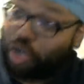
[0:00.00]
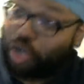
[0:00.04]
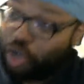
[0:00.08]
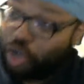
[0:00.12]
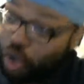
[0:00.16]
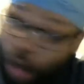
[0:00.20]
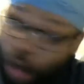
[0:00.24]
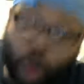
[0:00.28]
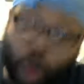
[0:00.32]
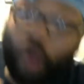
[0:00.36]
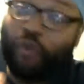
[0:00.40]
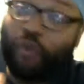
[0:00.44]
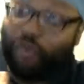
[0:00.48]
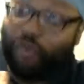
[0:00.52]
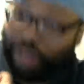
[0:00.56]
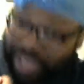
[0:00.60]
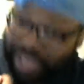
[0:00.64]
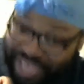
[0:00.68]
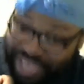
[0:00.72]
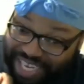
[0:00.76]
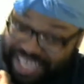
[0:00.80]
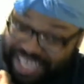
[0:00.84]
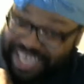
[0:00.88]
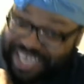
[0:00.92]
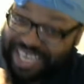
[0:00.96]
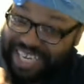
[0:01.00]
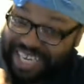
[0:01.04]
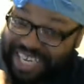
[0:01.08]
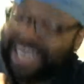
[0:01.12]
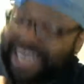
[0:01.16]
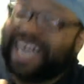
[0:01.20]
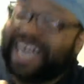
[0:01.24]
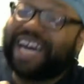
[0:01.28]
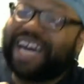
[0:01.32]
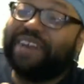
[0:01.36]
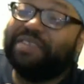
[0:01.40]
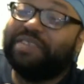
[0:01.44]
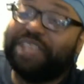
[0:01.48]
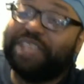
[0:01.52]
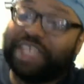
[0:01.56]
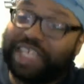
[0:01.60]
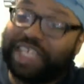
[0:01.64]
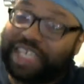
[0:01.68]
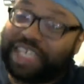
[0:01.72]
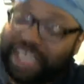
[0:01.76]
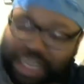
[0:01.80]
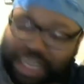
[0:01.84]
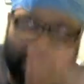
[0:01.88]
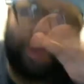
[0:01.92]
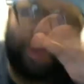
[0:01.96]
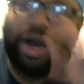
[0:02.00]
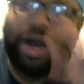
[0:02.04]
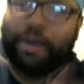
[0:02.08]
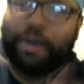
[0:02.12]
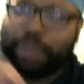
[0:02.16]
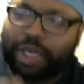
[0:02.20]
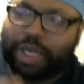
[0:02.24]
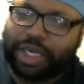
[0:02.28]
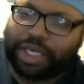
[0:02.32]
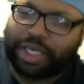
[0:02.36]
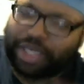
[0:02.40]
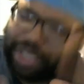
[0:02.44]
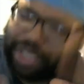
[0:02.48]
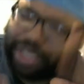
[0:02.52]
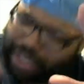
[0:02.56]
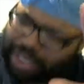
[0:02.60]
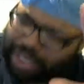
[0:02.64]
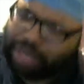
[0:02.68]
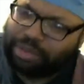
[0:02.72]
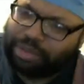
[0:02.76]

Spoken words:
Hopefully, I'm going to get it.